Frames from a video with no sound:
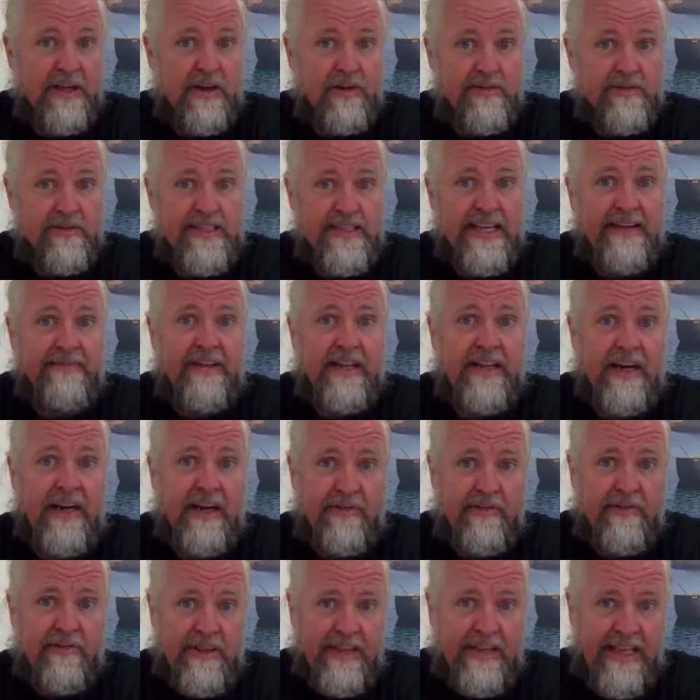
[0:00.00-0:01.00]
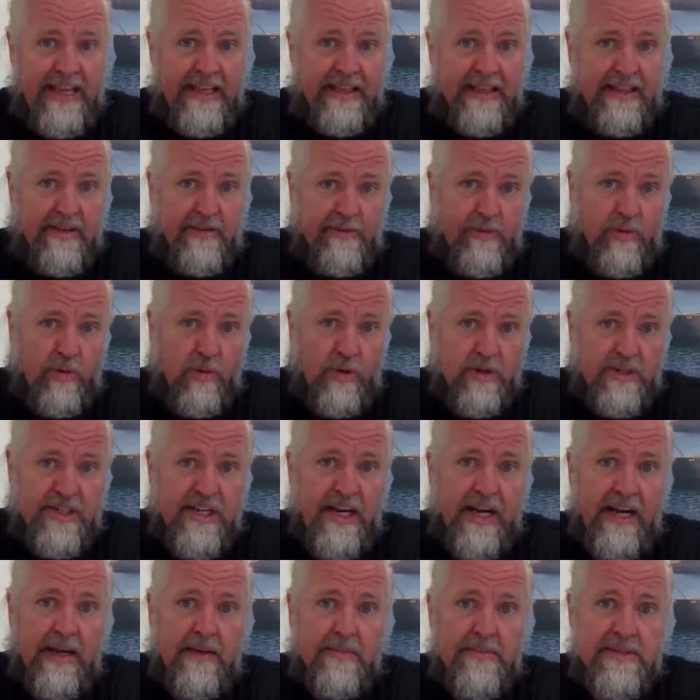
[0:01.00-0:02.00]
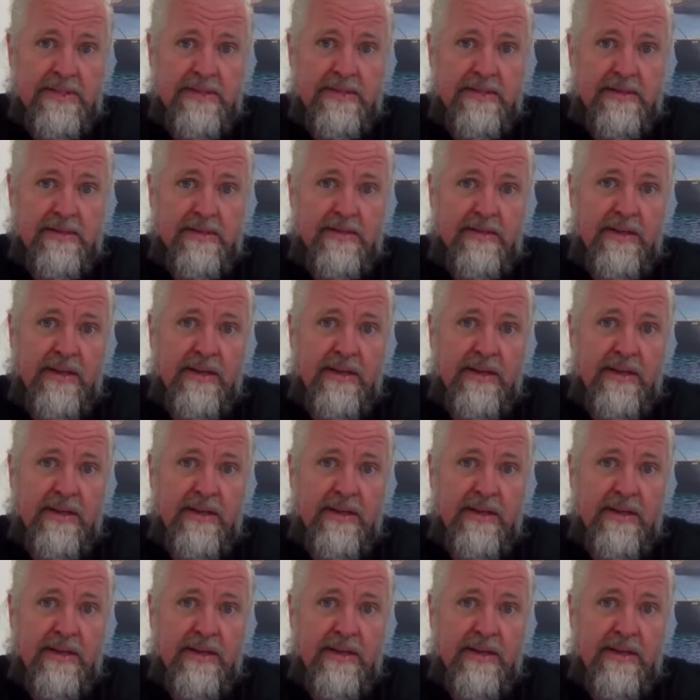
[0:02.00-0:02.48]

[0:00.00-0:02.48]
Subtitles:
of 784 times,